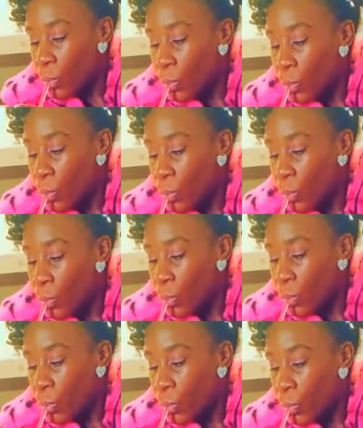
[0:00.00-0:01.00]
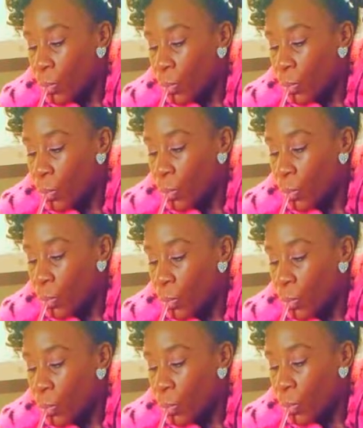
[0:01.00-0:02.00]

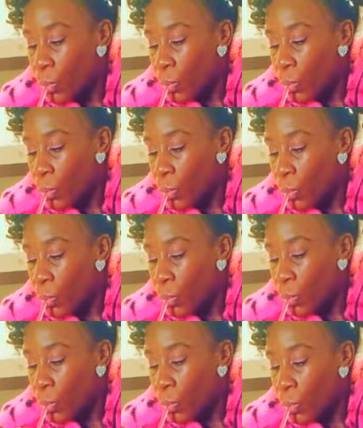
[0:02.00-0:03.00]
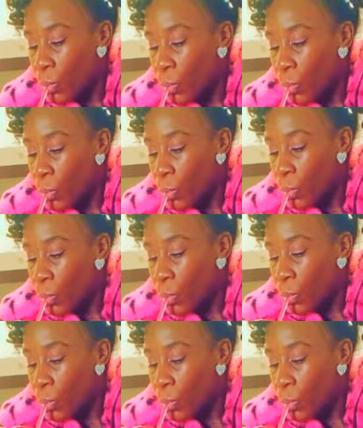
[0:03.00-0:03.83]
Nothing is said.